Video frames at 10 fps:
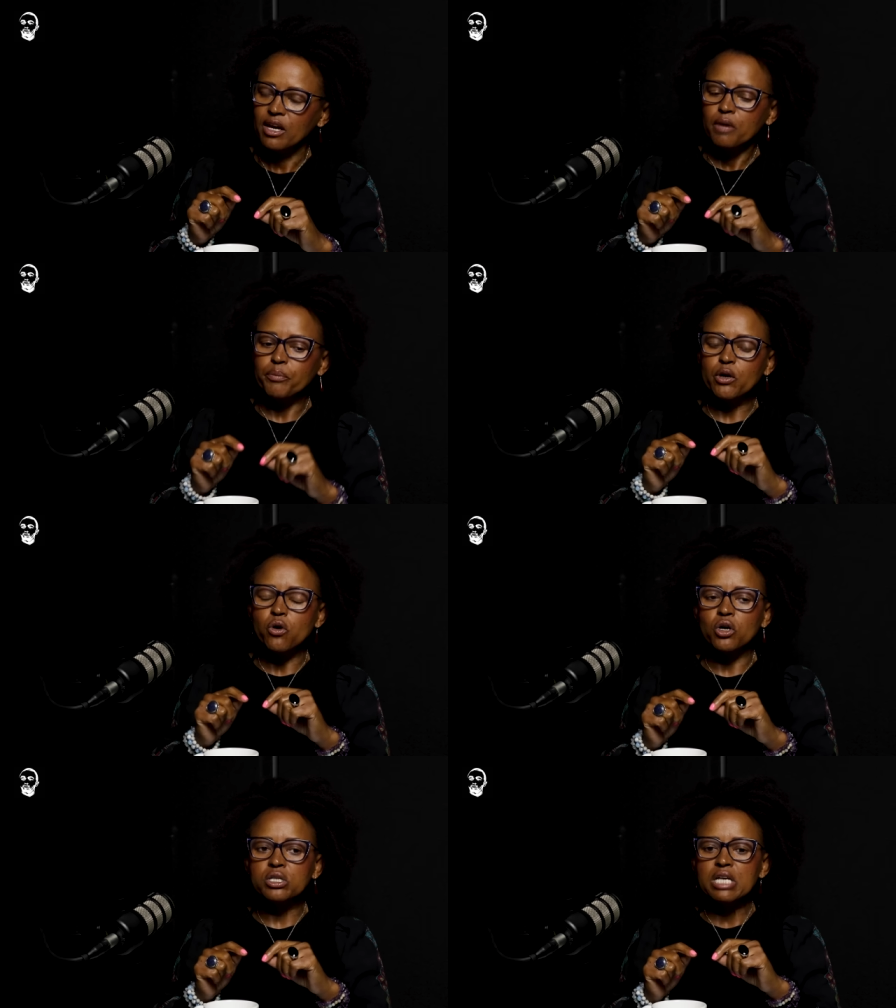
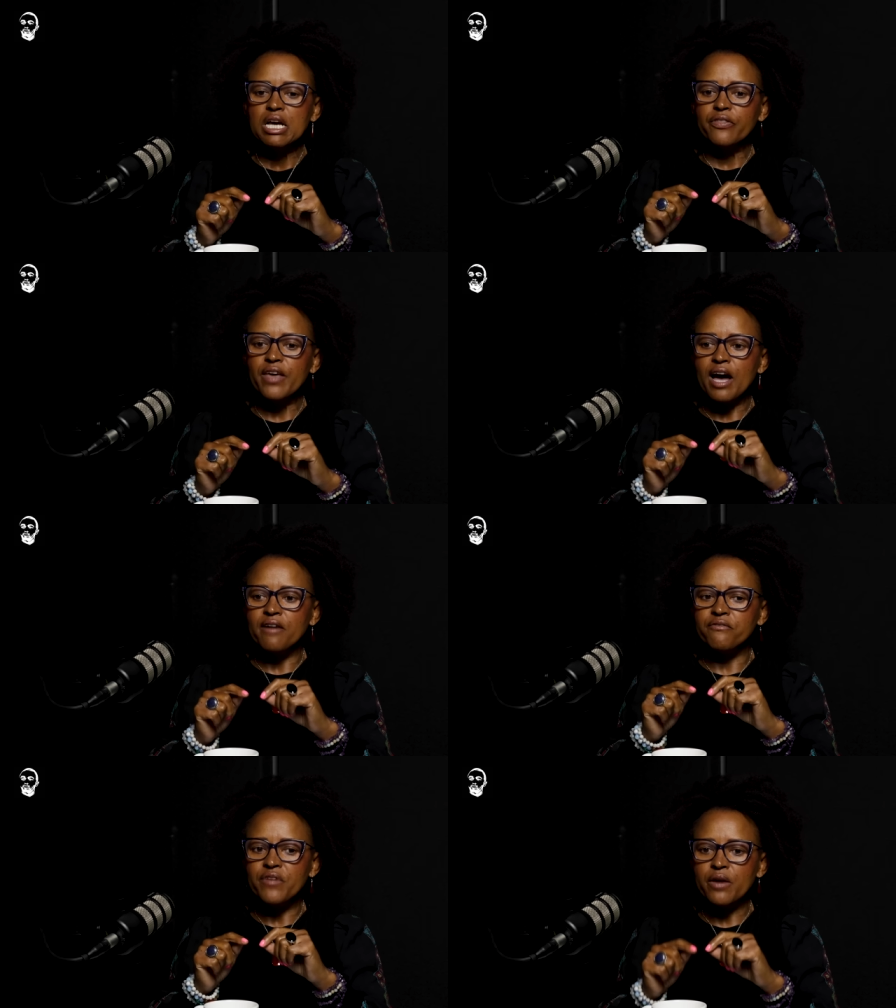because there are
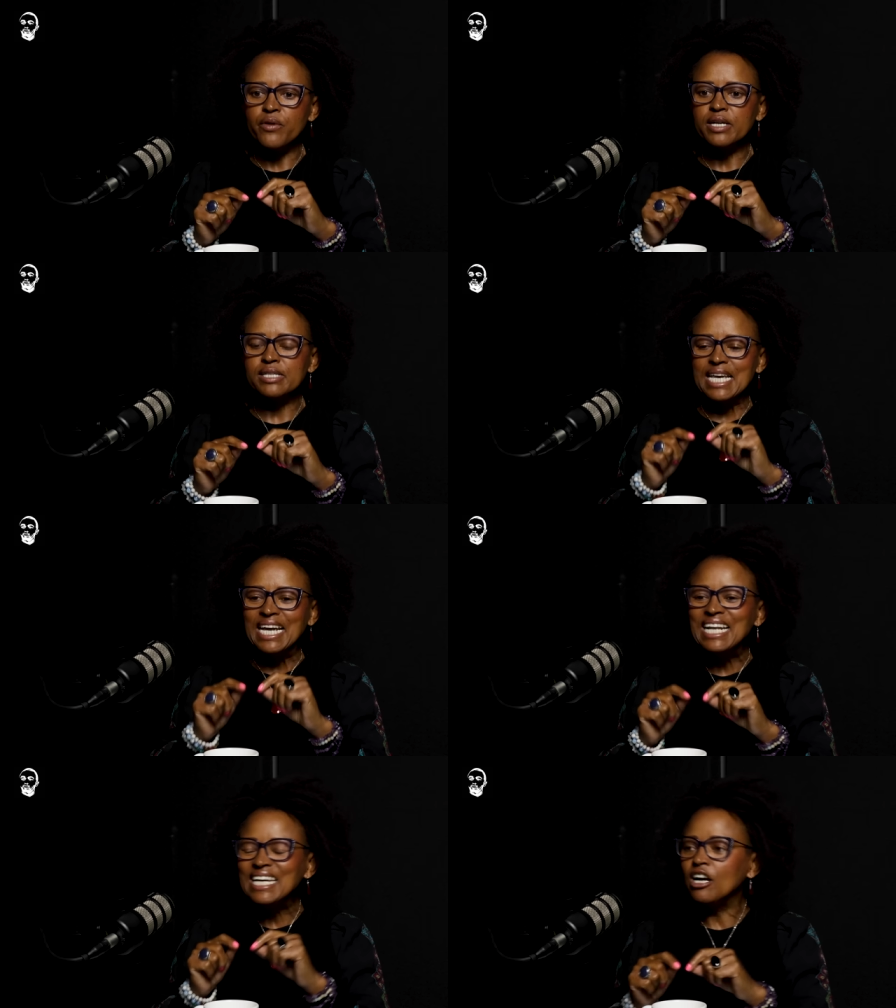various
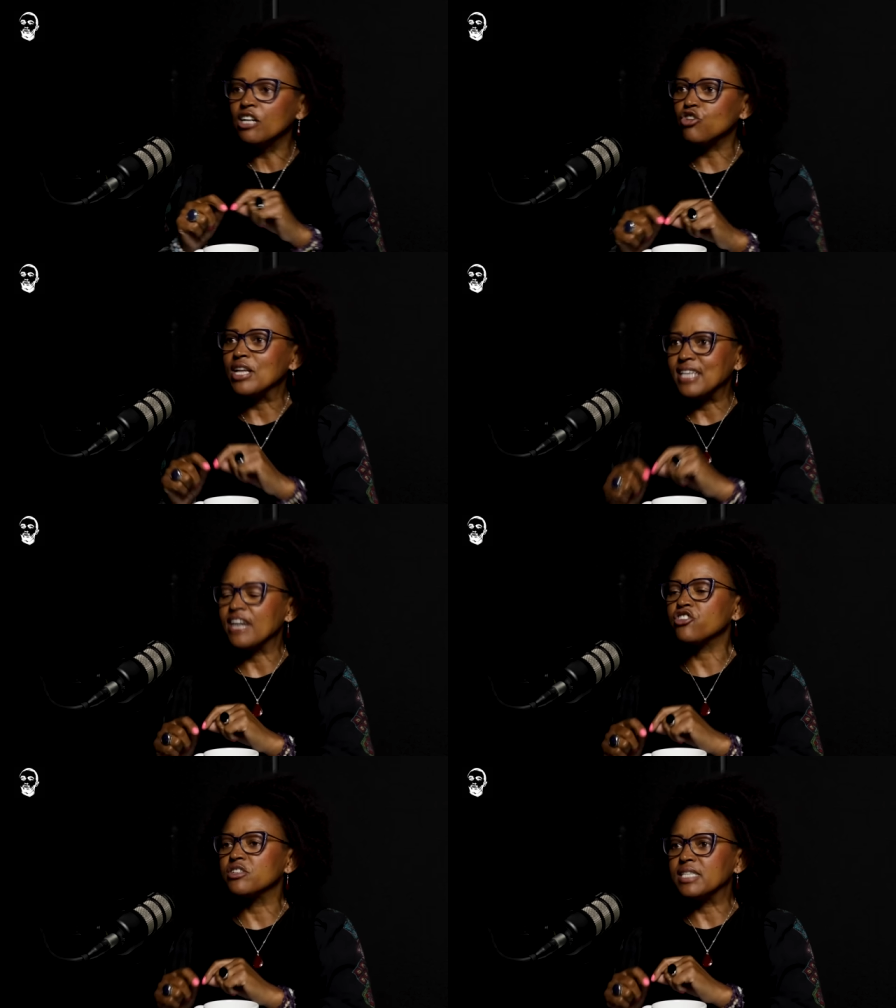illegal
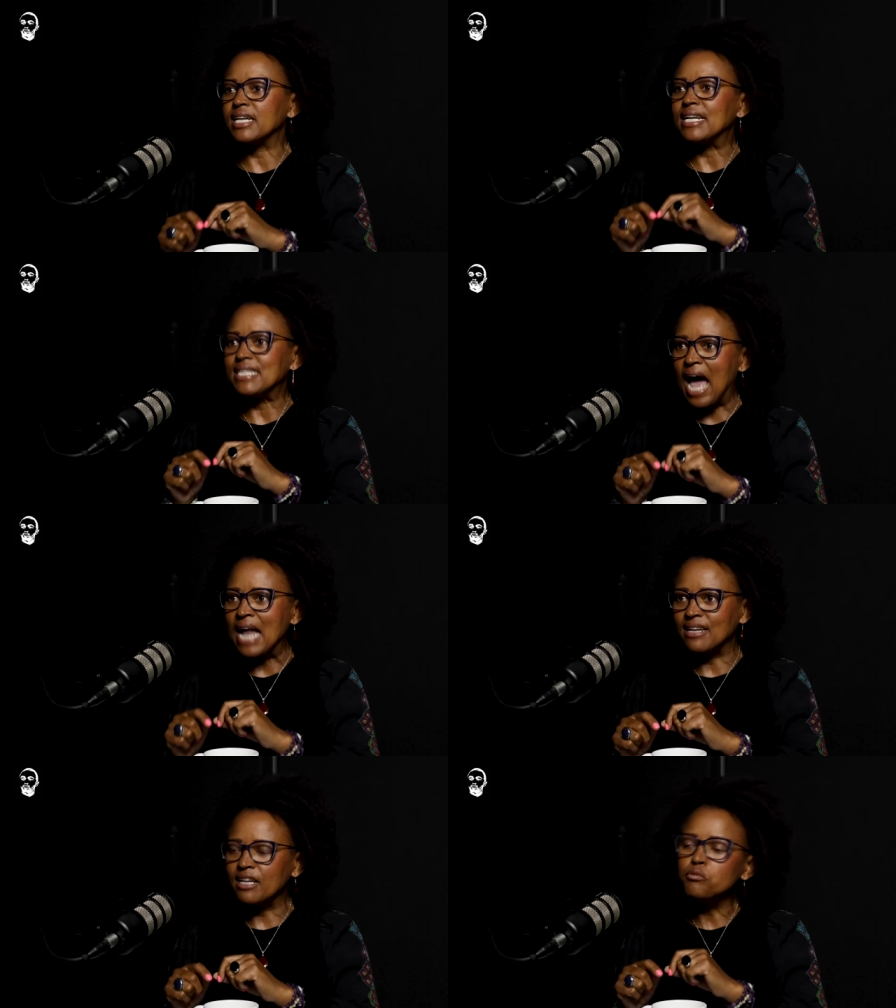transactions that are
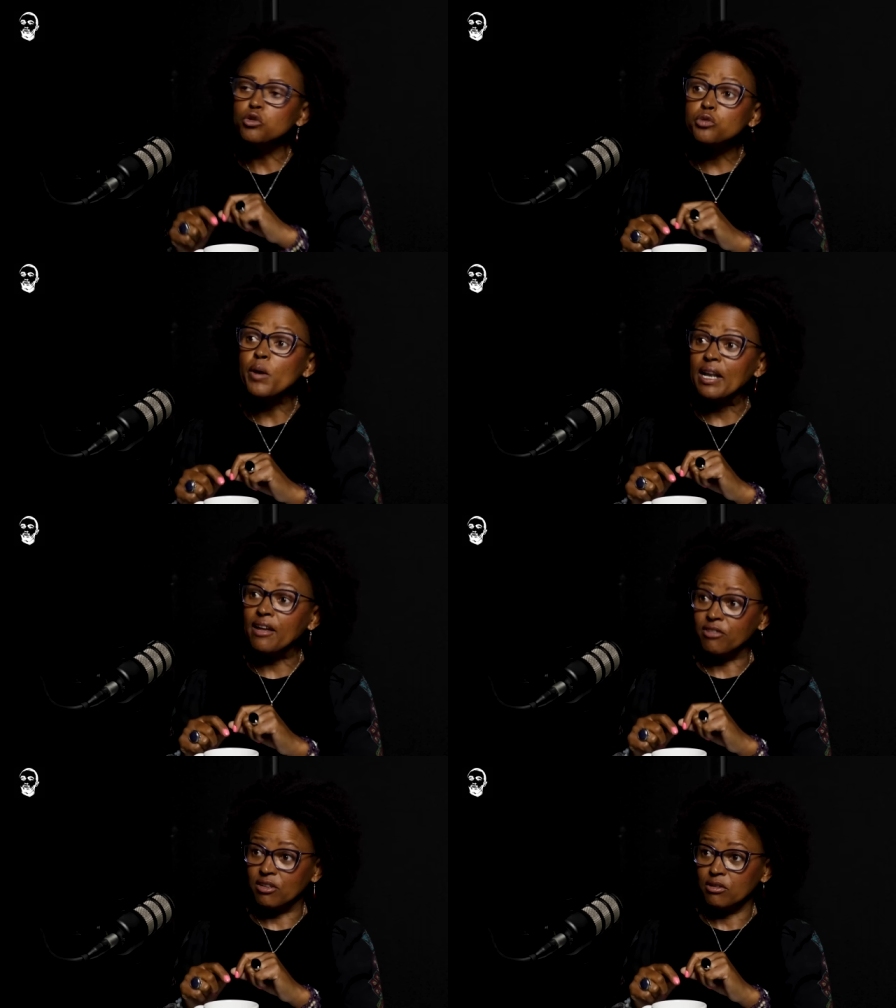done at municipal level.